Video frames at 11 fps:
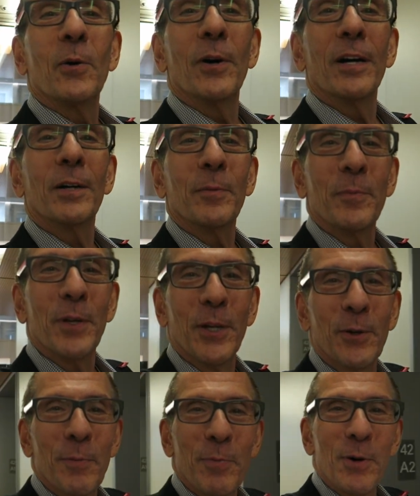Well,
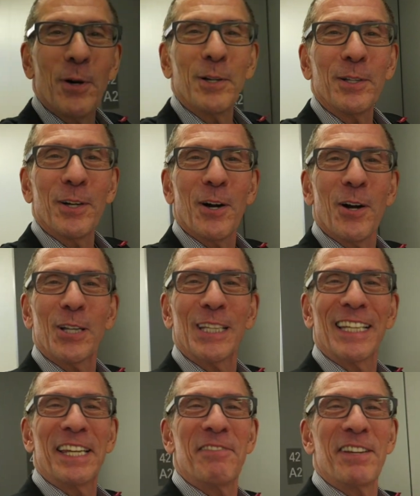Peter and Paul are
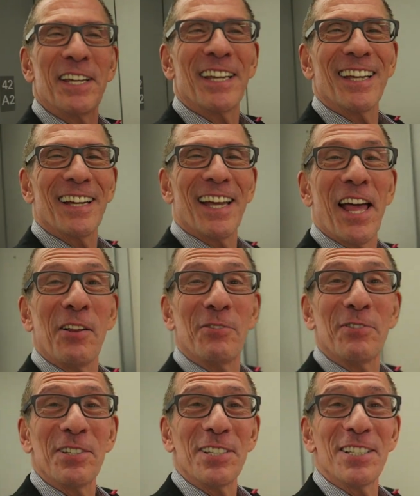leaving.
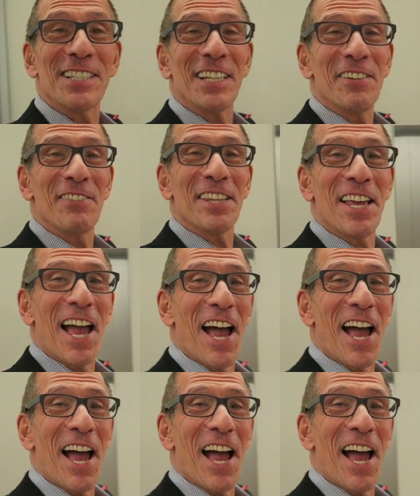Elvis is leaving the